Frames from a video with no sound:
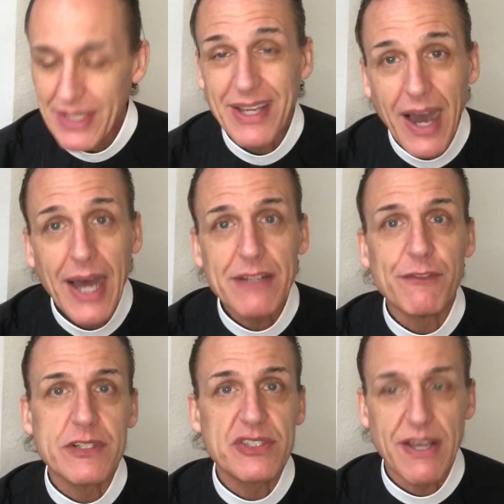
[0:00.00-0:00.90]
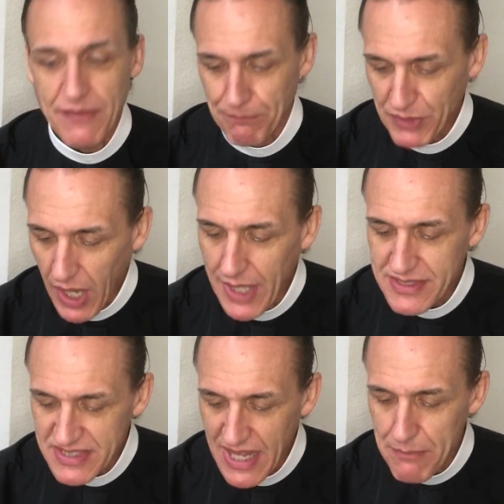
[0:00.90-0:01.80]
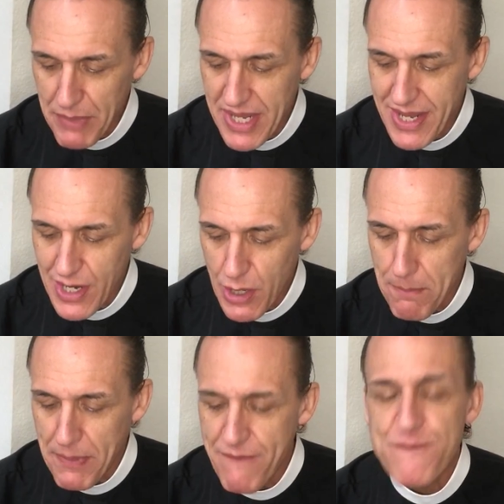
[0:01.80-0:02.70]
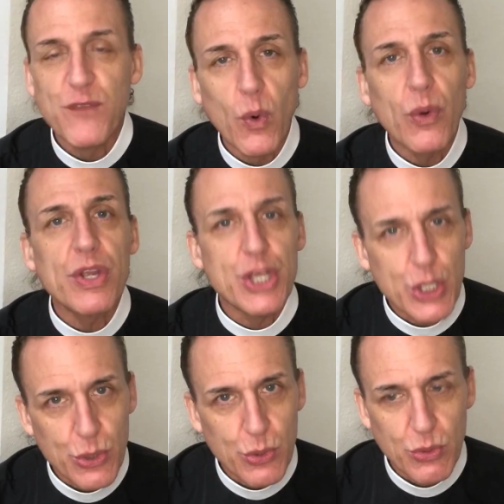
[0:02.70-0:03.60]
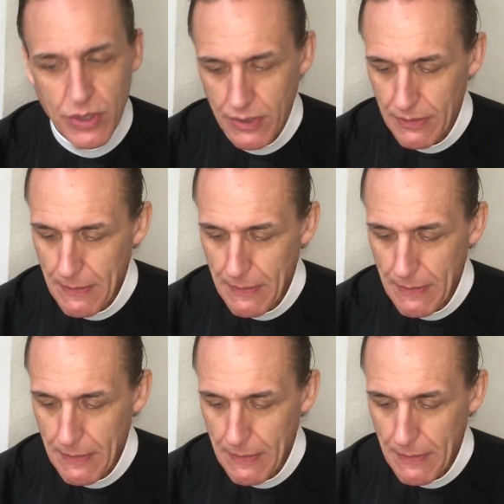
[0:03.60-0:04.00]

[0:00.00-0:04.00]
God, verse 7, God sent me here before you